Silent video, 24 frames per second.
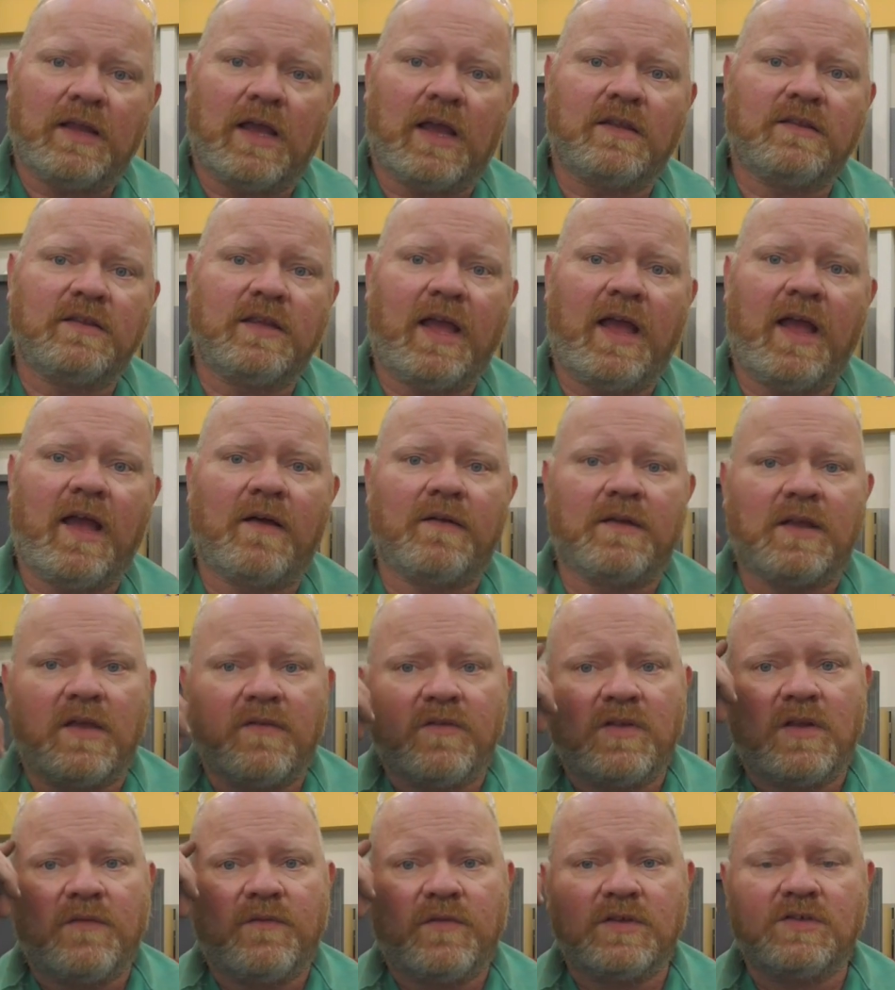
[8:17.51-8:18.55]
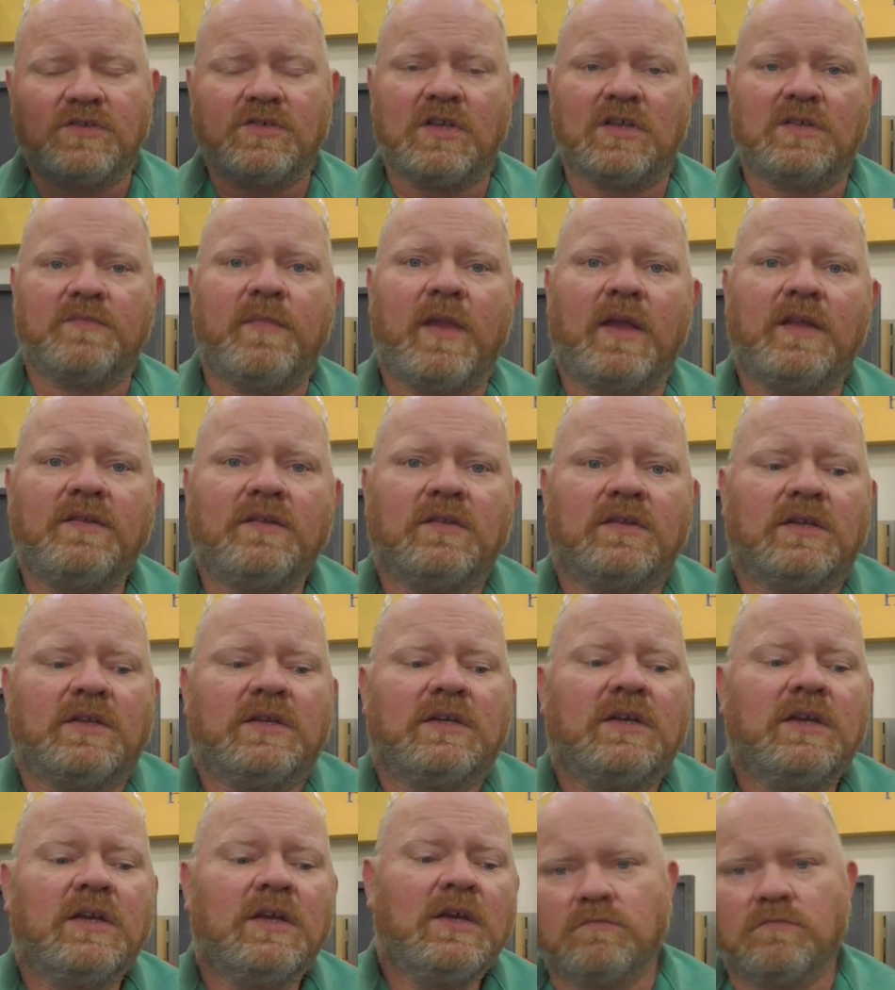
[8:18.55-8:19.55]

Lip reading: that down, even if it's just mentally.